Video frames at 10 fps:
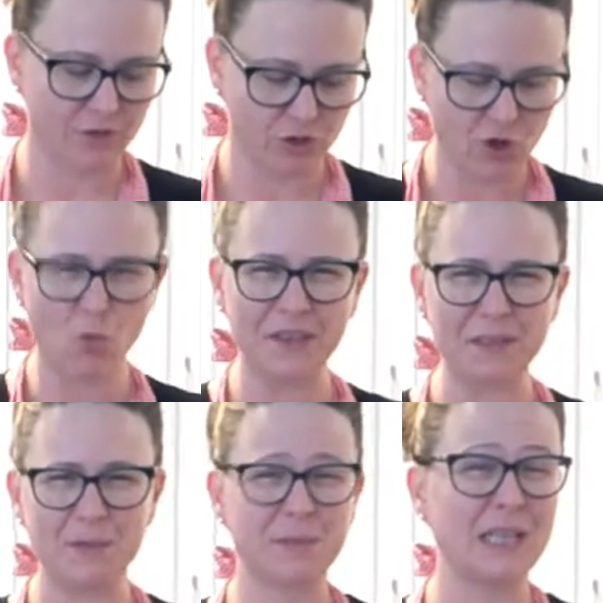You don't want
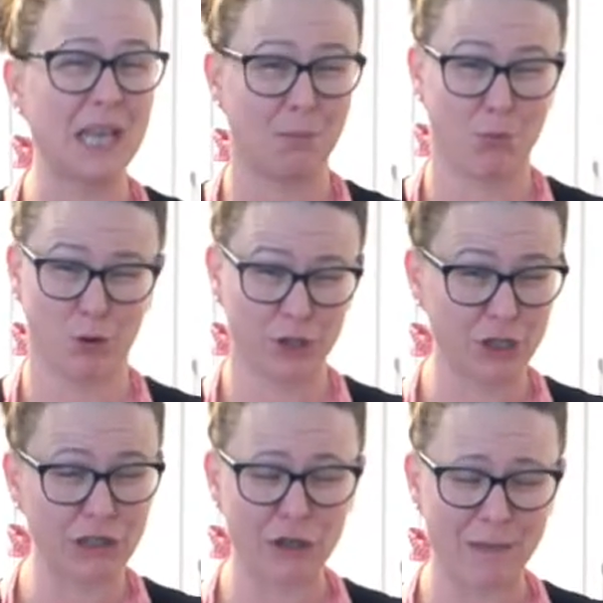them to be like mush
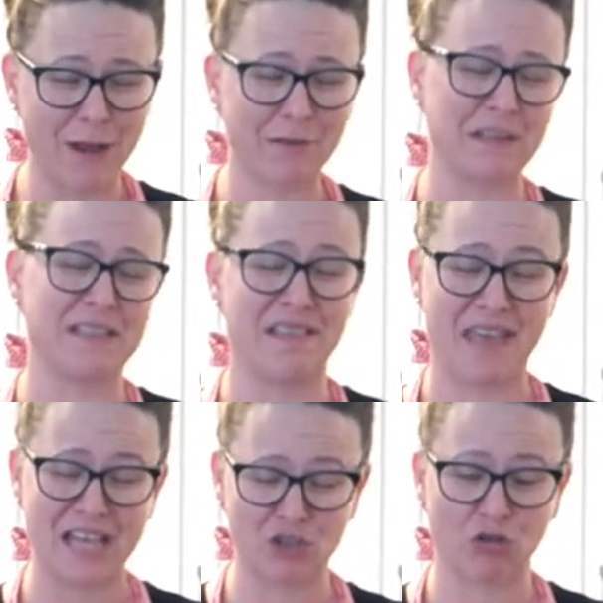in your mouth because
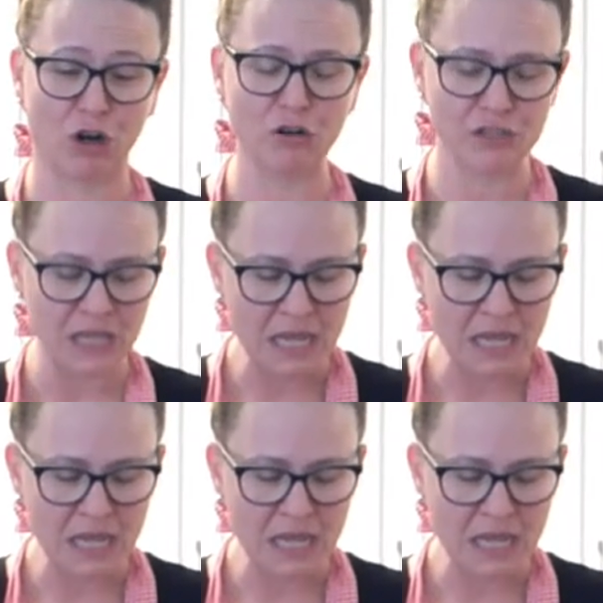that's gross,